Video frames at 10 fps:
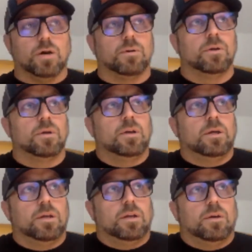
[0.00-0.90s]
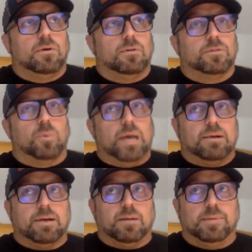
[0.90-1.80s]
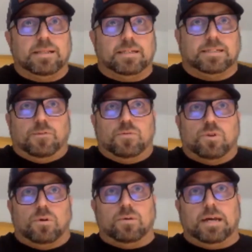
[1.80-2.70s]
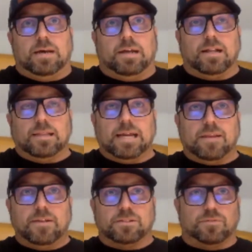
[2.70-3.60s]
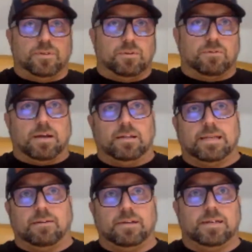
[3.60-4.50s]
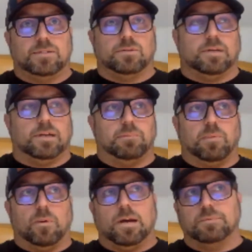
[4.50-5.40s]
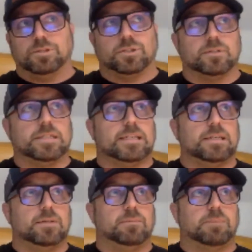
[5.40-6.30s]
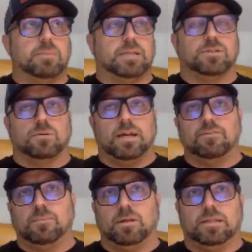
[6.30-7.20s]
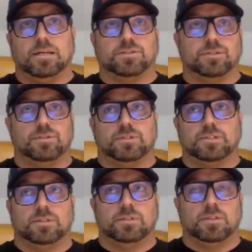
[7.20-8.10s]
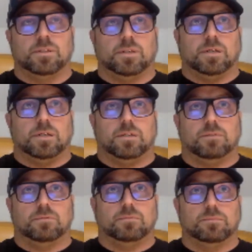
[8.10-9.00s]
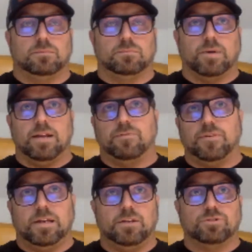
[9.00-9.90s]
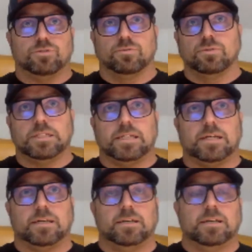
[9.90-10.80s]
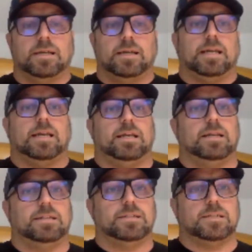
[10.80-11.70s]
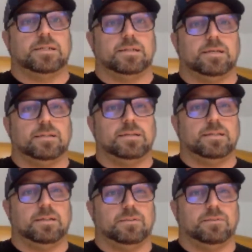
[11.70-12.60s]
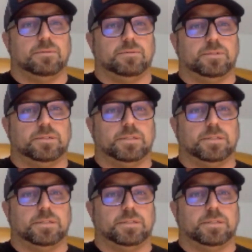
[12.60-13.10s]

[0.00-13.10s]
the way I recommend this is if you don't have, like a lot of things that are floating around nowadays are like PropStream. People that don't have MLS are using Redfin, Trulia, and I think the other one was